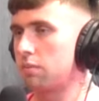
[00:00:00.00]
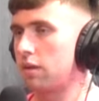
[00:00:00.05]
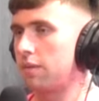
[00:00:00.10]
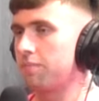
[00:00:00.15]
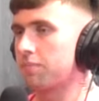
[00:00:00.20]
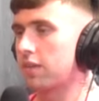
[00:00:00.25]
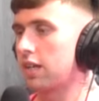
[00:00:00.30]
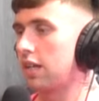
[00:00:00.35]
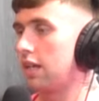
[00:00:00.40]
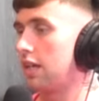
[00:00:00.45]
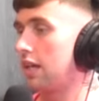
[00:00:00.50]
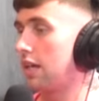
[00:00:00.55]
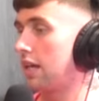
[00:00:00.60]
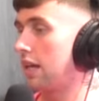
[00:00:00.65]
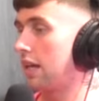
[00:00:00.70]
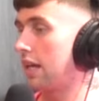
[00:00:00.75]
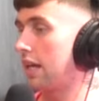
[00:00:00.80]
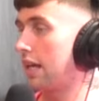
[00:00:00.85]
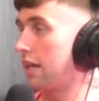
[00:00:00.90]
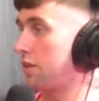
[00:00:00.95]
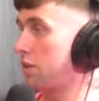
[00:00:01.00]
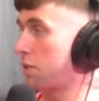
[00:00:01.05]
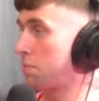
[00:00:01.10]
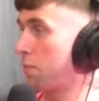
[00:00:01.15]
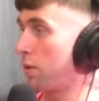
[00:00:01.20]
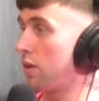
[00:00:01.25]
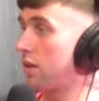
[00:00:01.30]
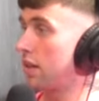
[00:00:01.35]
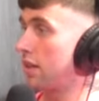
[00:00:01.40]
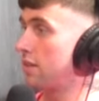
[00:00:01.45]
But he just
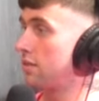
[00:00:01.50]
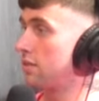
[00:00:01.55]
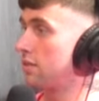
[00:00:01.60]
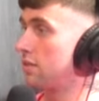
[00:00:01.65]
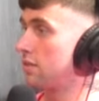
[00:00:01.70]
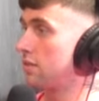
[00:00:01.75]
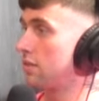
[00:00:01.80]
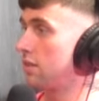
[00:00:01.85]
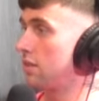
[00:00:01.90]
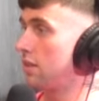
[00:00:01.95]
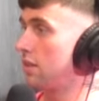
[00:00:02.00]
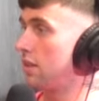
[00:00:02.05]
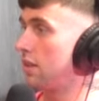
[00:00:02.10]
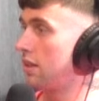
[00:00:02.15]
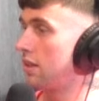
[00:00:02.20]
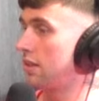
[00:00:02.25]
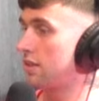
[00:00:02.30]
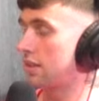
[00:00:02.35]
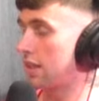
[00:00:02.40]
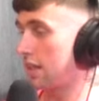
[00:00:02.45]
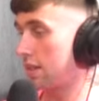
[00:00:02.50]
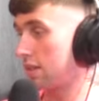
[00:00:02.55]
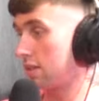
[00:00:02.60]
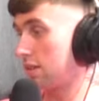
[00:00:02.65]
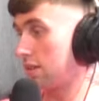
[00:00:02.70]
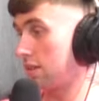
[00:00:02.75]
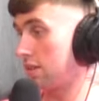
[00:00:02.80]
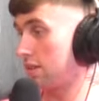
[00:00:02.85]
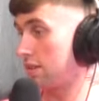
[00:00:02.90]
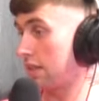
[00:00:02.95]
pulled in, said
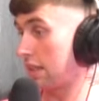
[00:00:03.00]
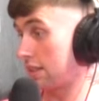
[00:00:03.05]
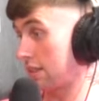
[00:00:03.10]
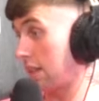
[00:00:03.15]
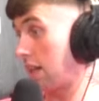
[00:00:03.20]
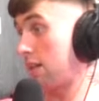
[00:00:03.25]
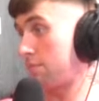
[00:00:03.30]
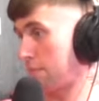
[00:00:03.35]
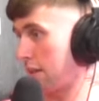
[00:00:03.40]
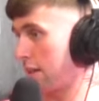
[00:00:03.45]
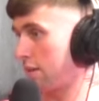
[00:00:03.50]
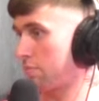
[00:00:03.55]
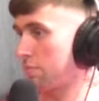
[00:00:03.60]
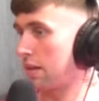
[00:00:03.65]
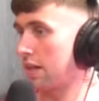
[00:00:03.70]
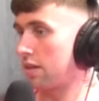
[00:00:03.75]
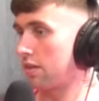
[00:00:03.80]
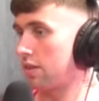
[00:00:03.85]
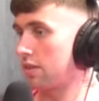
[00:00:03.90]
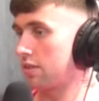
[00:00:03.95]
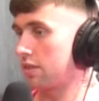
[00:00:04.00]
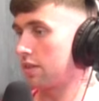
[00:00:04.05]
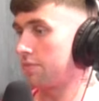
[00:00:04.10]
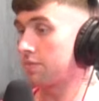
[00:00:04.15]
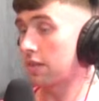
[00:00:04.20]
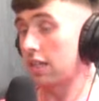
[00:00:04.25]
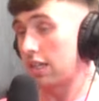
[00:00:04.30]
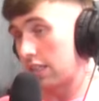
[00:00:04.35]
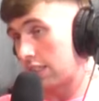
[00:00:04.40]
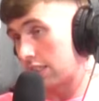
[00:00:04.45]
the his dad, my my granddad,
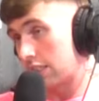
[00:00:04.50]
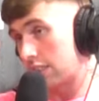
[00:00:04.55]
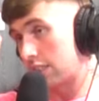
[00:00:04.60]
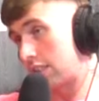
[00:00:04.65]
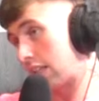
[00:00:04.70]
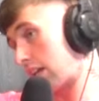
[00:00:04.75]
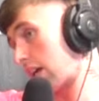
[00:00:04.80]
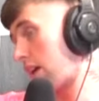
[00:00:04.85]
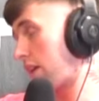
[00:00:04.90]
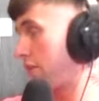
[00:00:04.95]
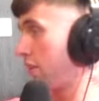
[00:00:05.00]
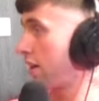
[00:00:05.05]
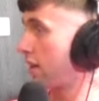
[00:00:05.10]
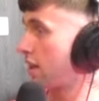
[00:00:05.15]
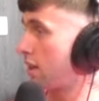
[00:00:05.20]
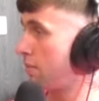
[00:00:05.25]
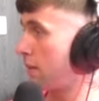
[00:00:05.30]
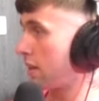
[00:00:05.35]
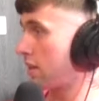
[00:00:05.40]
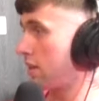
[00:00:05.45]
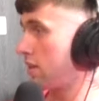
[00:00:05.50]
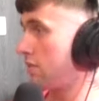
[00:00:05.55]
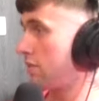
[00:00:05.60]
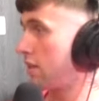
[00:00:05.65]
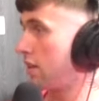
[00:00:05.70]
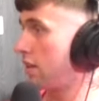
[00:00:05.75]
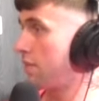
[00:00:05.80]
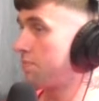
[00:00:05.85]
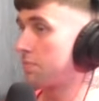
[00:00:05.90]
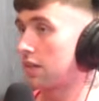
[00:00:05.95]
stick that thing in the back of the
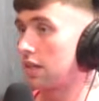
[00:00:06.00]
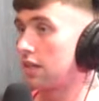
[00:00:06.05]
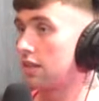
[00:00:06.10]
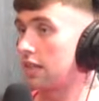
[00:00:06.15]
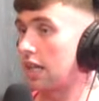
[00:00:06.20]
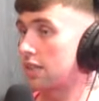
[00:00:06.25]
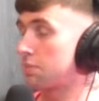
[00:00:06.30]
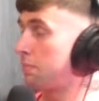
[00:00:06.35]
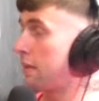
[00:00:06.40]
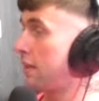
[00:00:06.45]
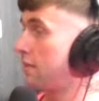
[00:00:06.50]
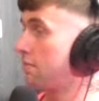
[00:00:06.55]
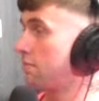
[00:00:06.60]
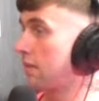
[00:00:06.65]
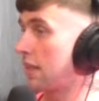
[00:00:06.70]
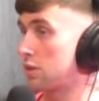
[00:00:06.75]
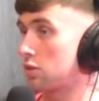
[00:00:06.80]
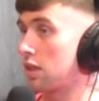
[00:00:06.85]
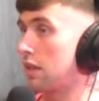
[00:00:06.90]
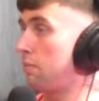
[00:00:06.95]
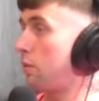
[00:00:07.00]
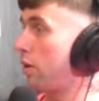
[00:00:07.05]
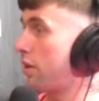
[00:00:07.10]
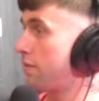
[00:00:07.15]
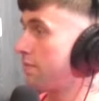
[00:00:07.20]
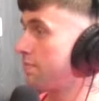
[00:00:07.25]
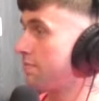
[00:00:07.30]
um, van. That's me. Let's go to the bar.